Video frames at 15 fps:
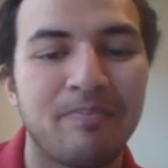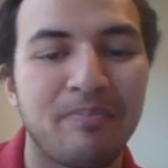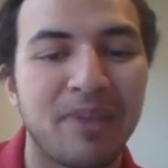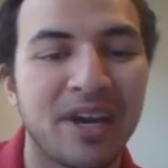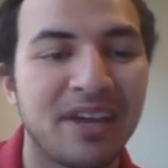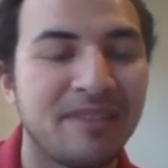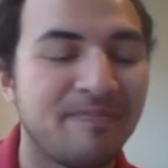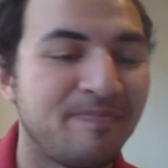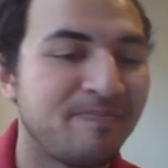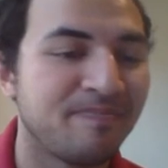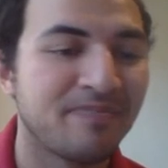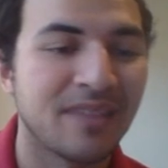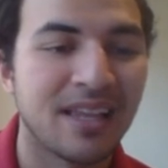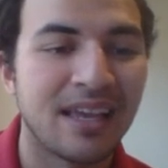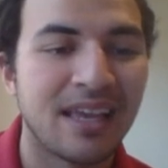but
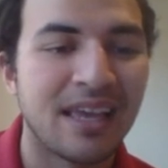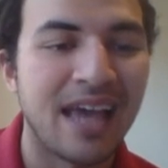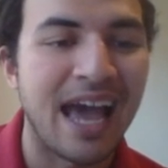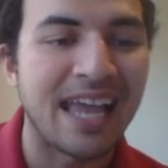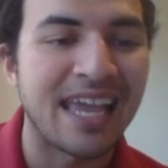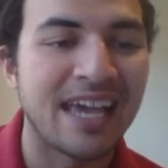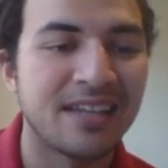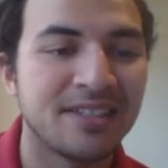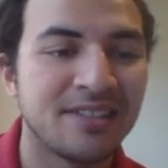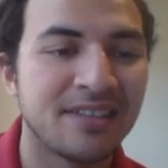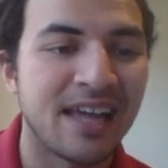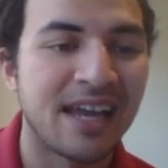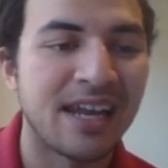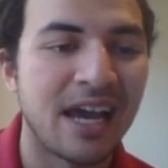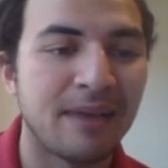I can't do
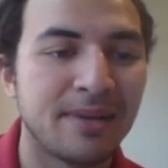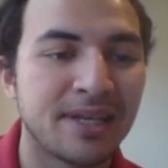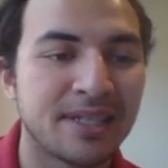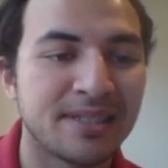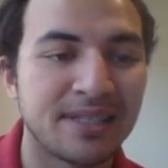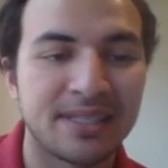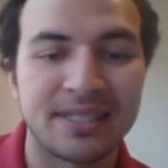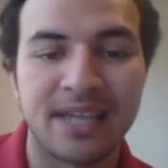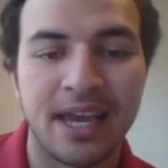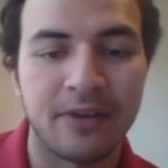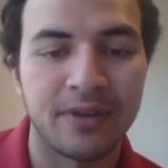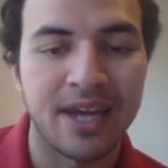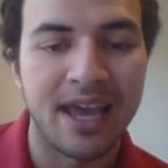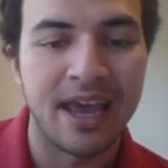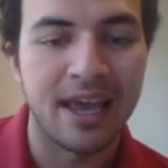that now because this knight
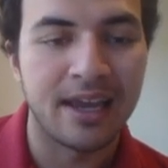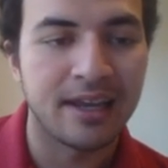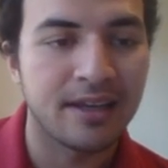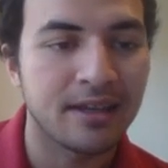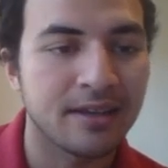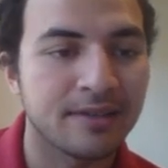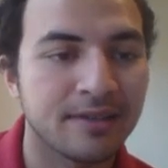would hang.